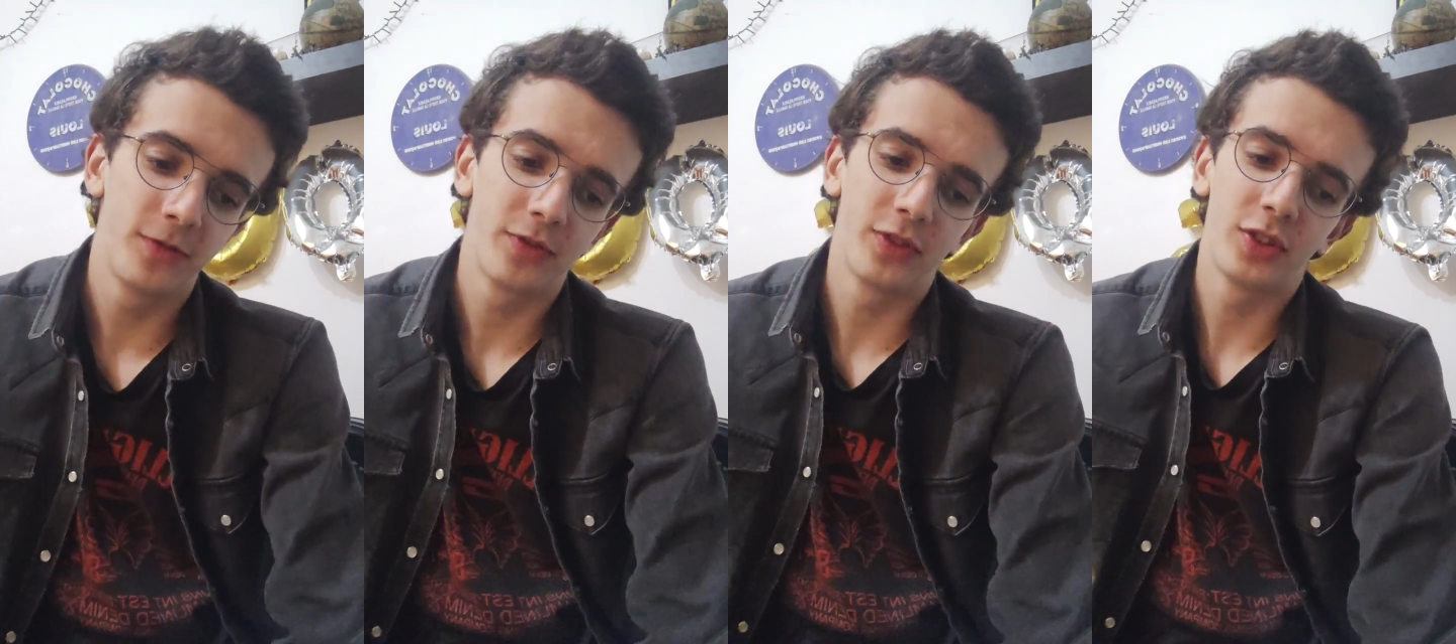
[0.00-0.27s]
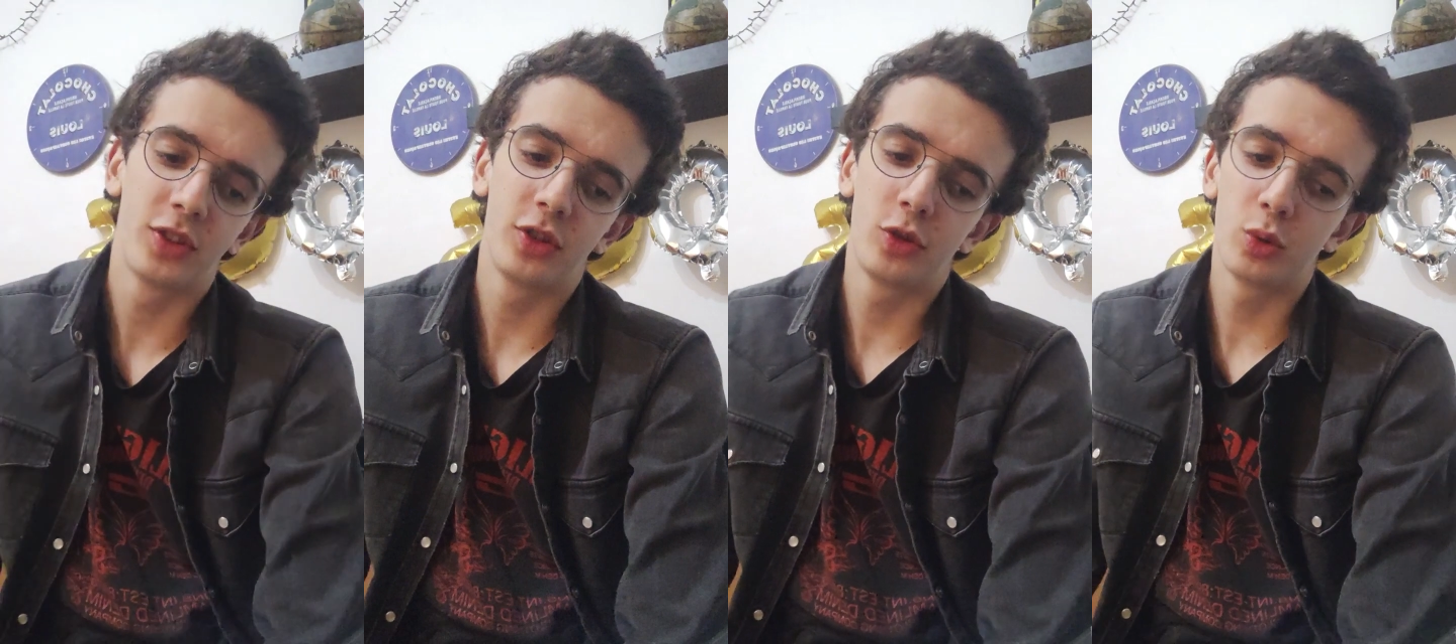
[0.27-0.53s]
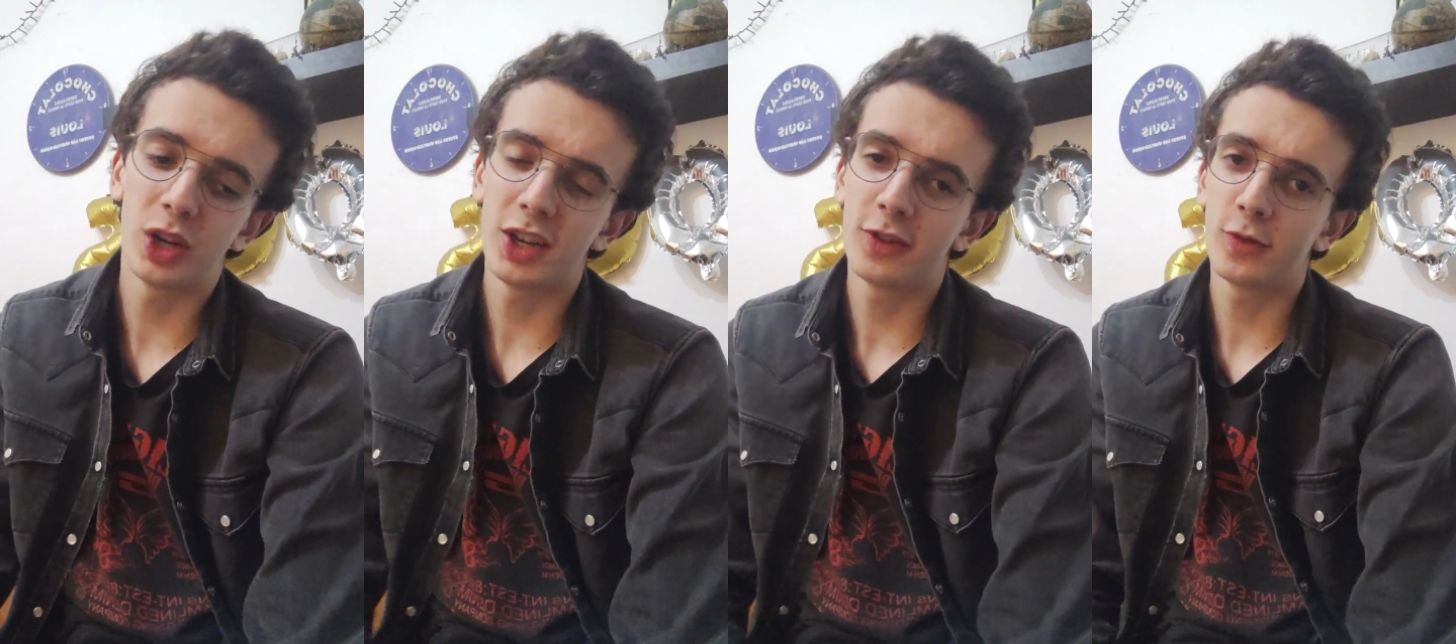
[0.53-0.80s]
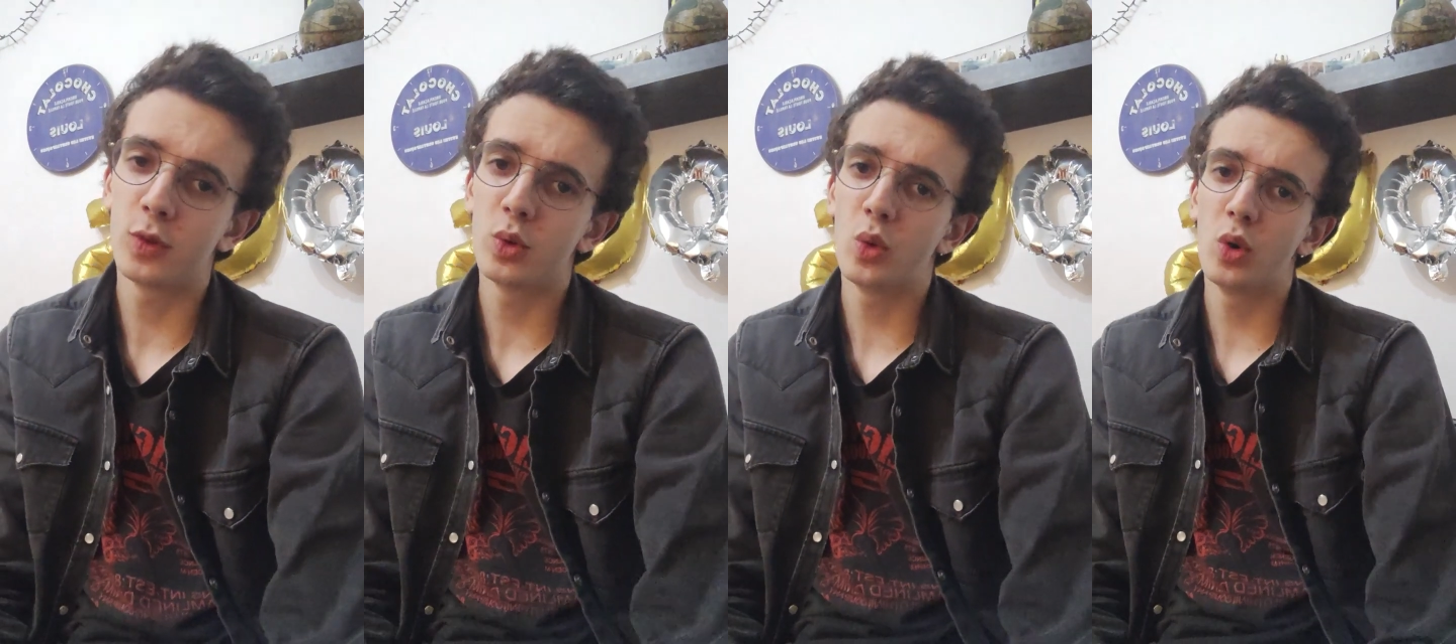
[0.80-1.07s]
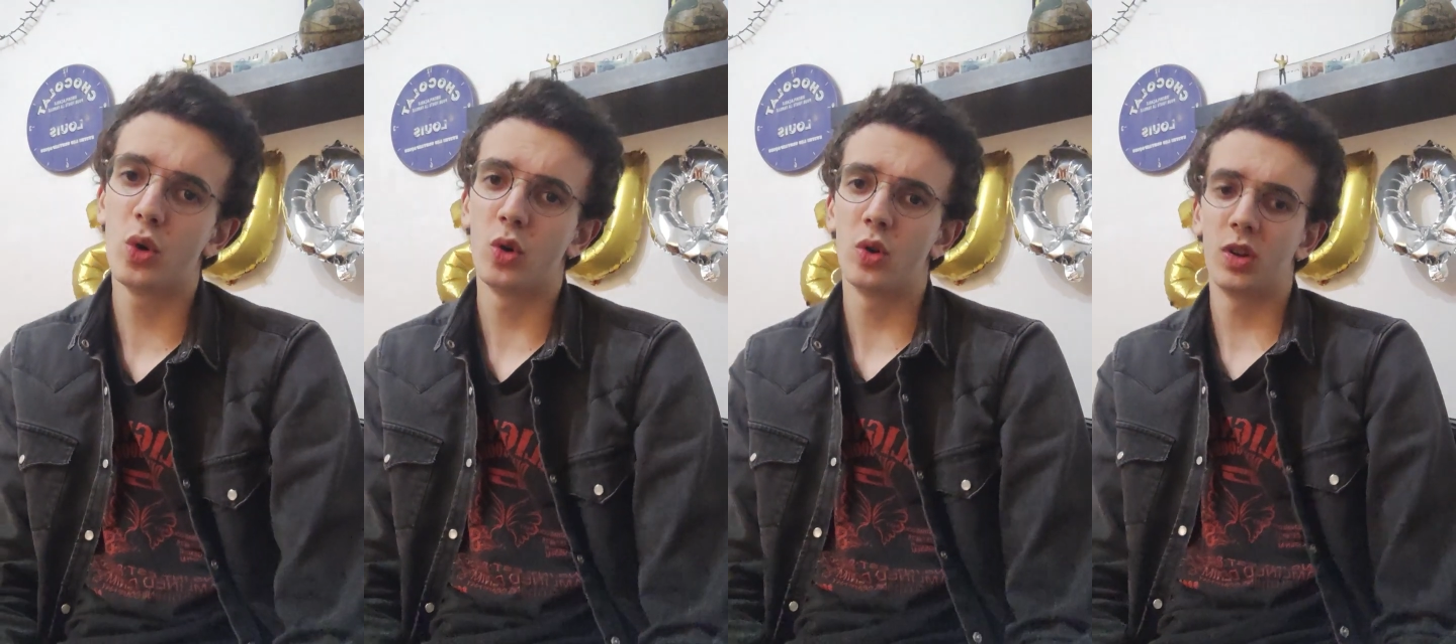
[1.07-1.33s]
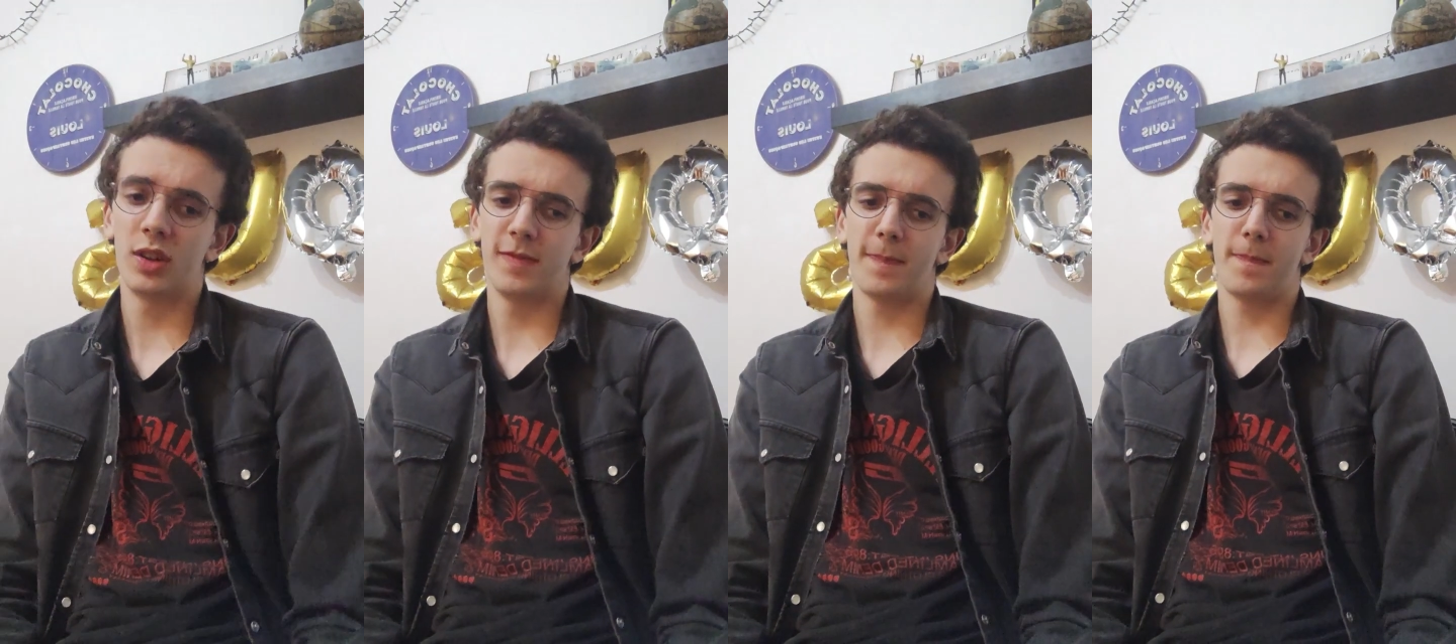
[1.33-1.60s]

stressful or